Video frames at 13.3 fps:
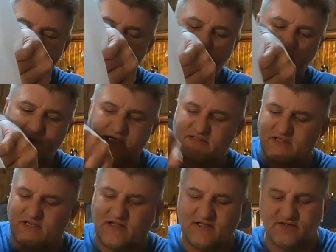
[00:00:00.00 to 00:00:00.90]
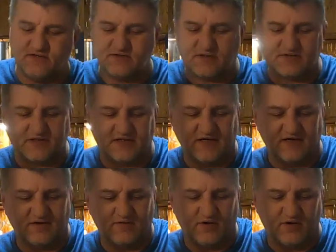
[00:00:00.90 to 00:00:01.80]
that's basically all I do is I set
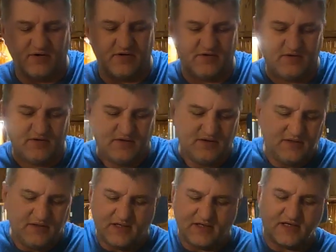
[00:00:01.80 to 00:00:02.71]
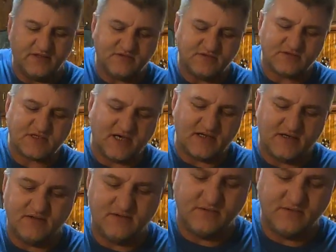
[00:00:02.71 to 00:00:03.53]
down that water. Like it and you just kind of